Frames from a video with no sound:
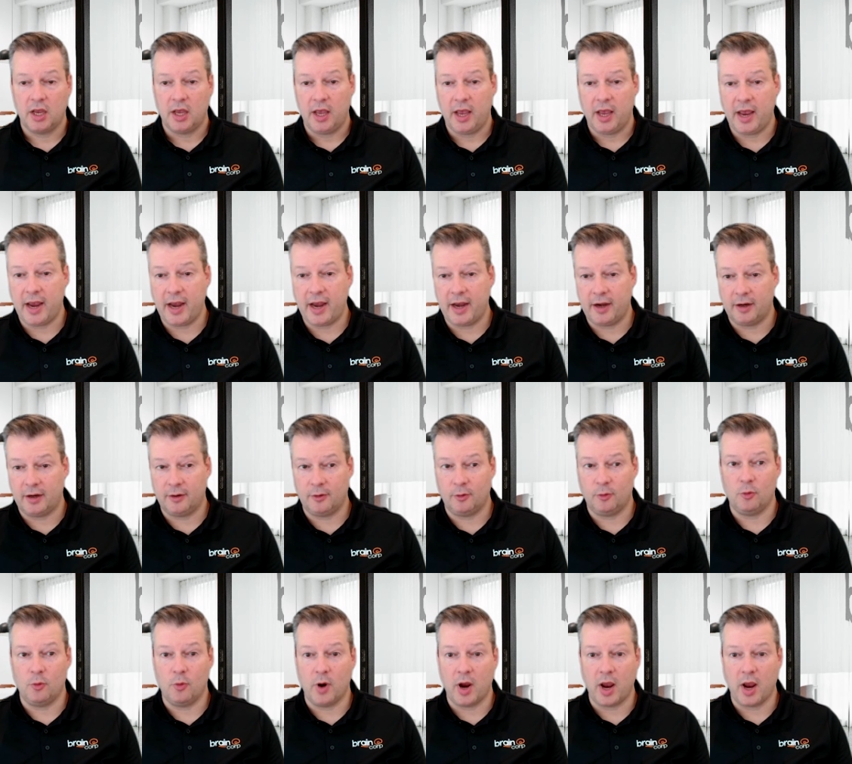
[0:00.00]
and
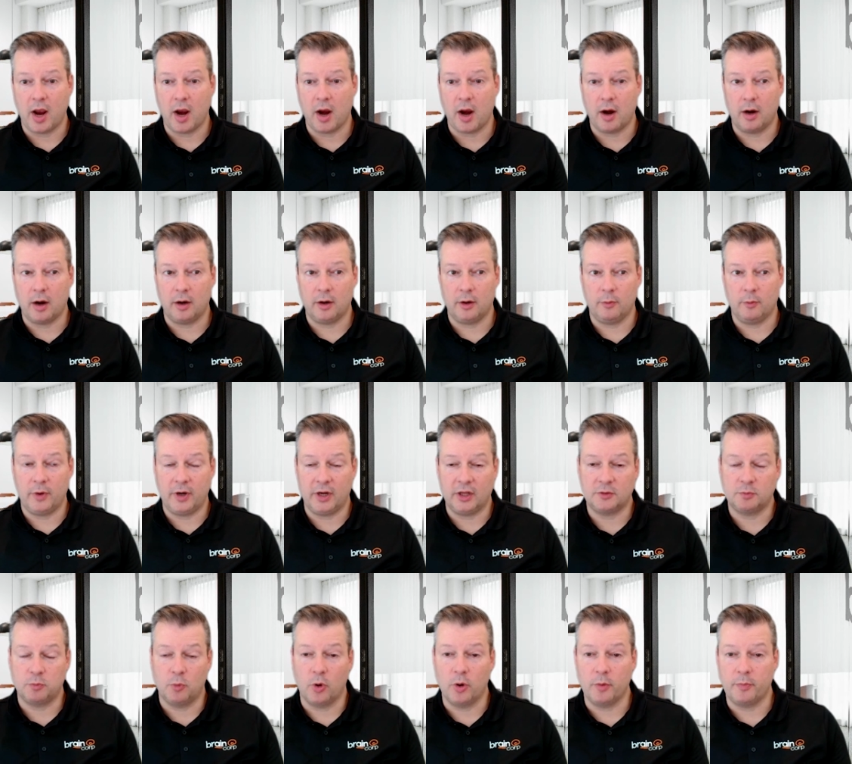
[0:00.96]
when
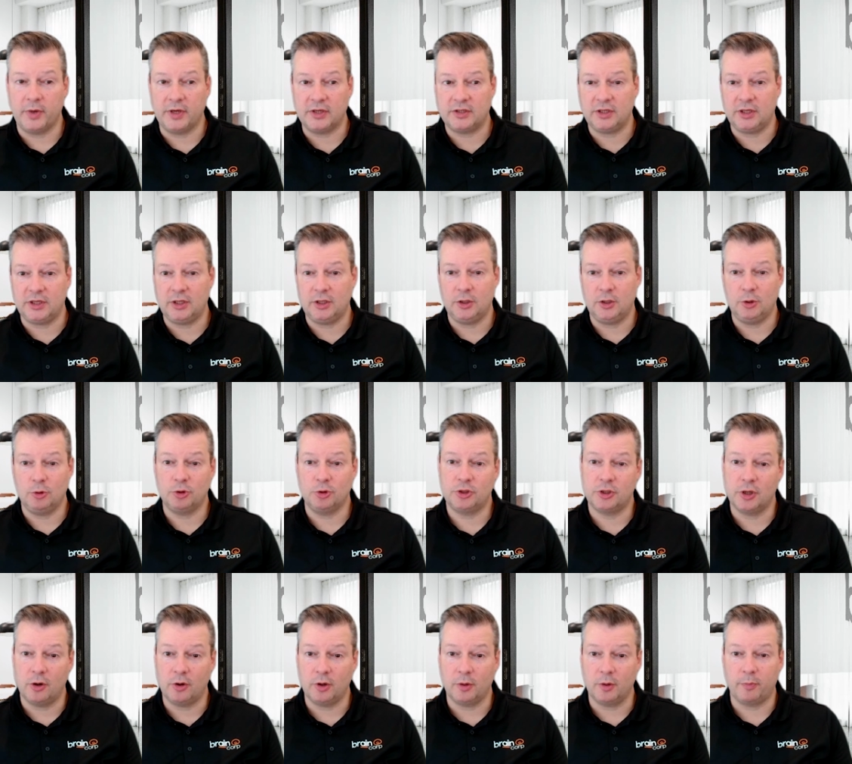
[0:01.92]
it's more busy, you
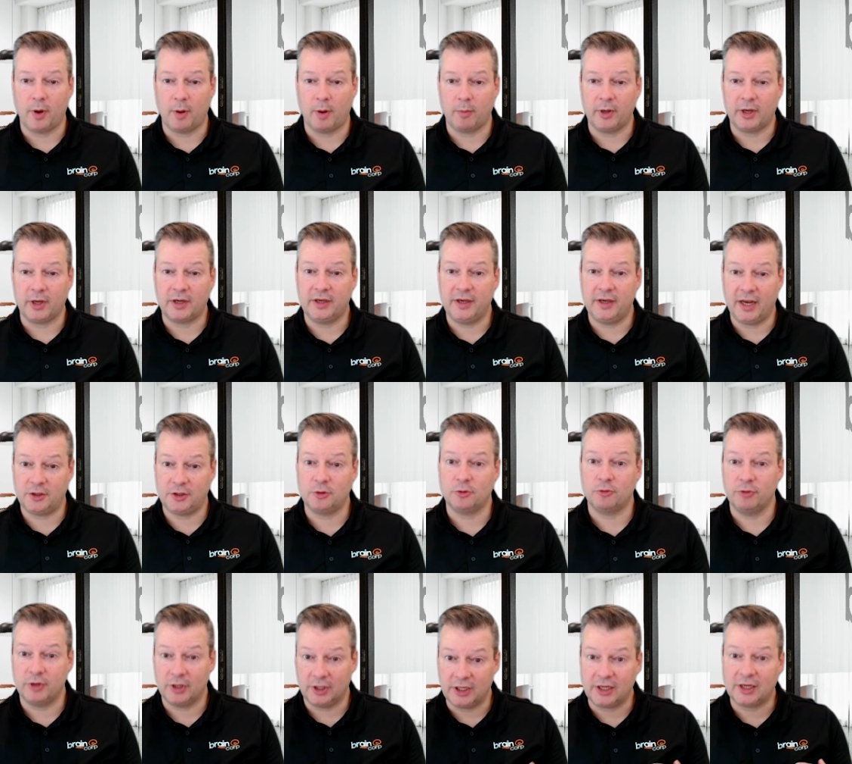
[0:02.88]
show the public that
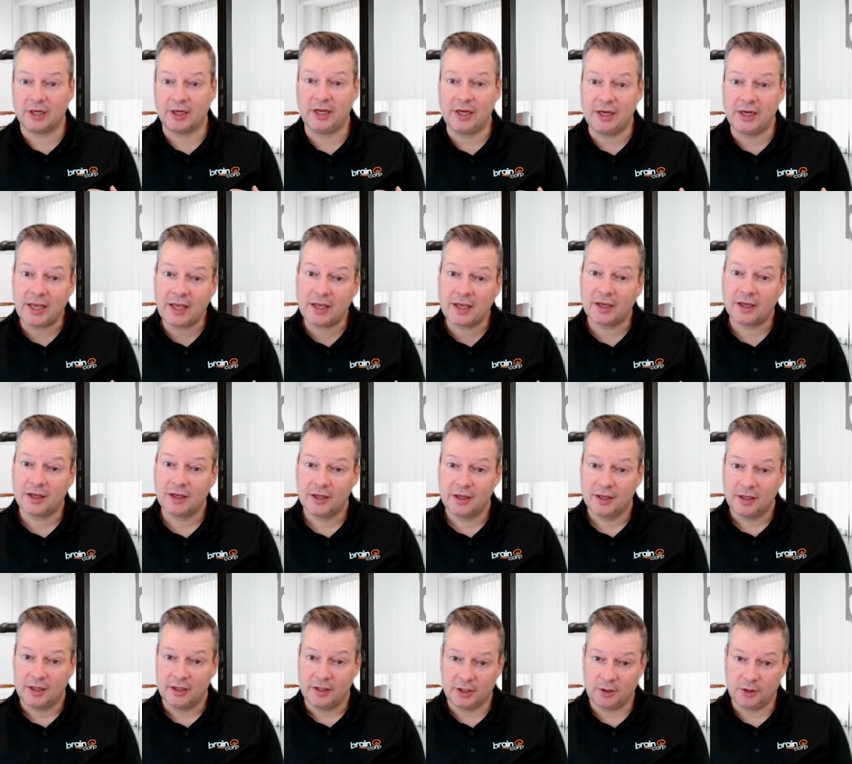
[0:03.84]
you're really cleaning.
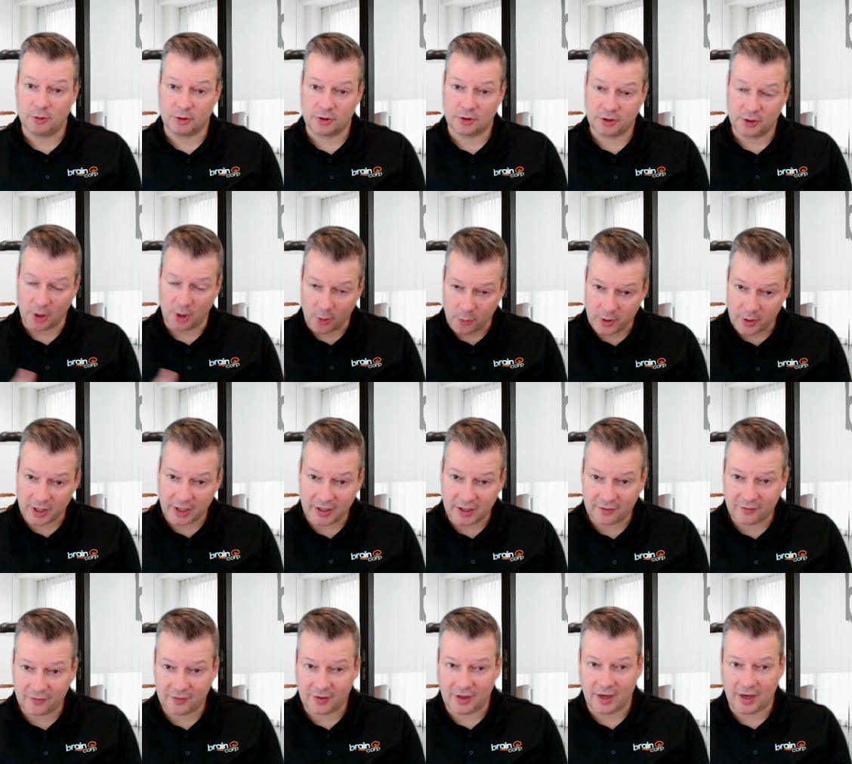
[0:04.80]
that you're showing
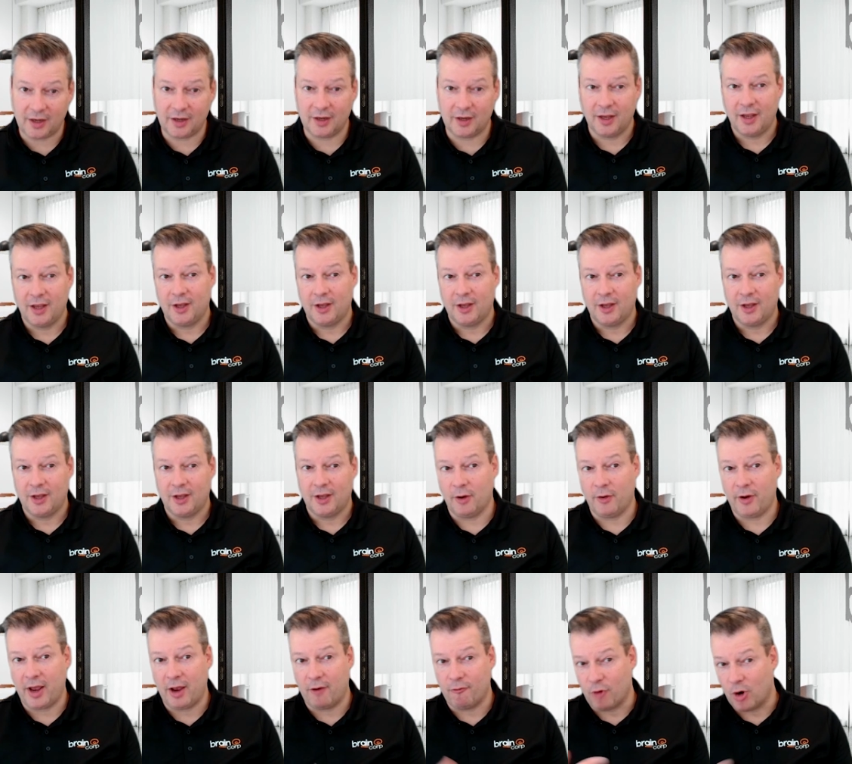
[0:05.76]
it. And
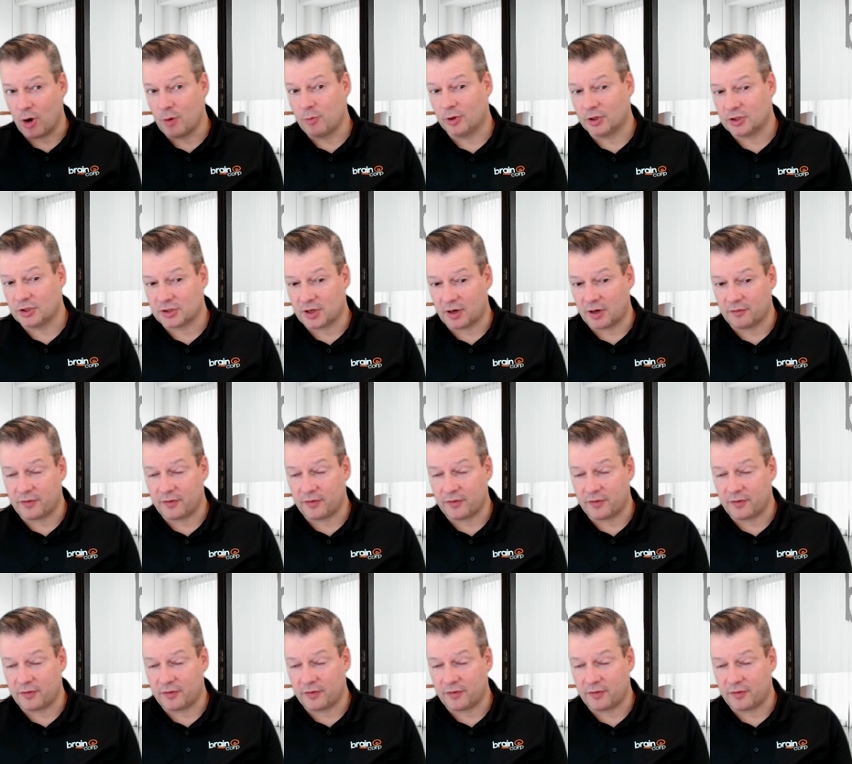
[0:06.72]
robots are